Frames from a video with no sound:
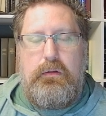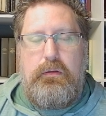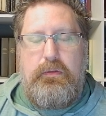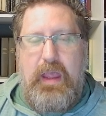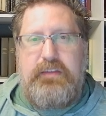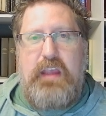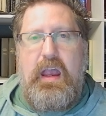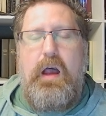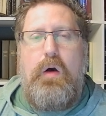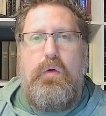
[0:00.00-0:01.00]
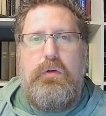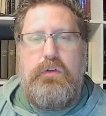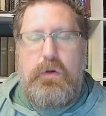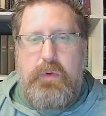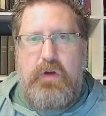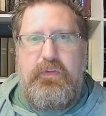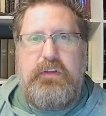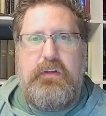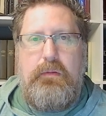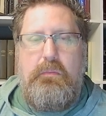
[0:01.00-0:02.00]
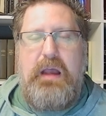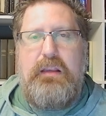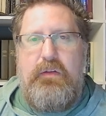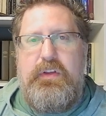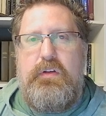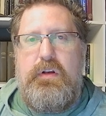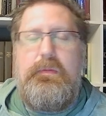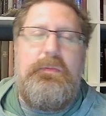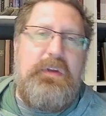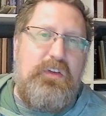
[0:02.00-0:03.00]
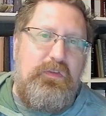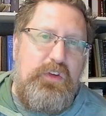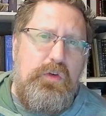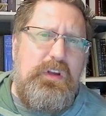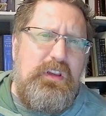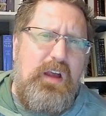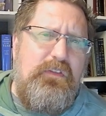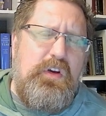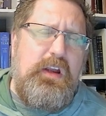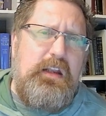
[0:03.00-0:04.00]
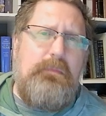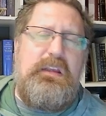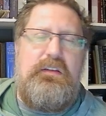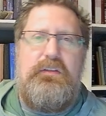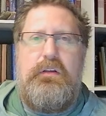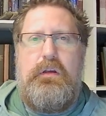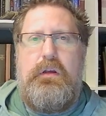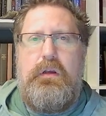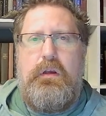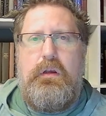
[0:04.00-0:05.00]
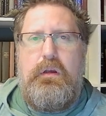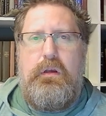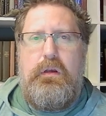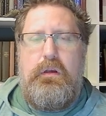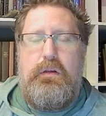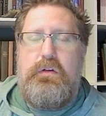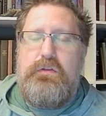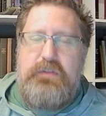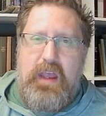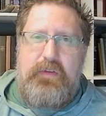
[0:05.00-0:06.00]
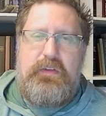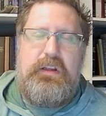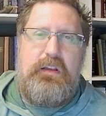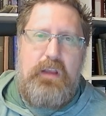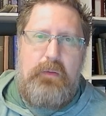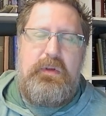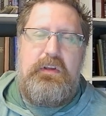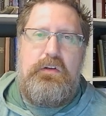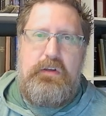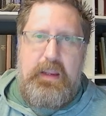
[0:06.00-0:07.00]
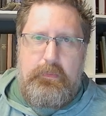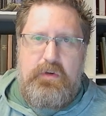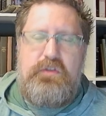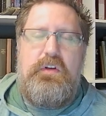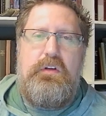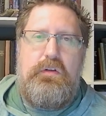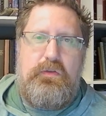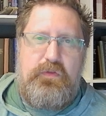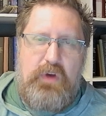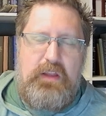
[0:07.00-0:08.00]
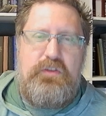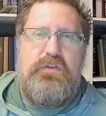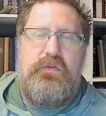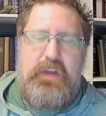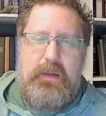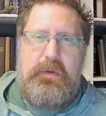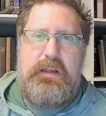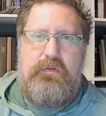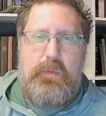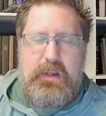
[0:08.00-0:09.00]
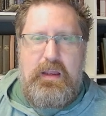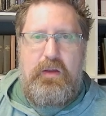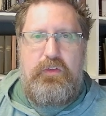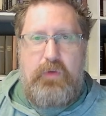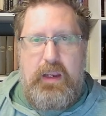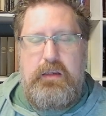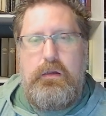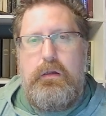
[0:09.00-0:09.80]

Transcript: That's how you're perfect, by loving your enemies. Because if you can love your enemies, you're definitely loving your neighbors, your friends, your family, and everybody else, right?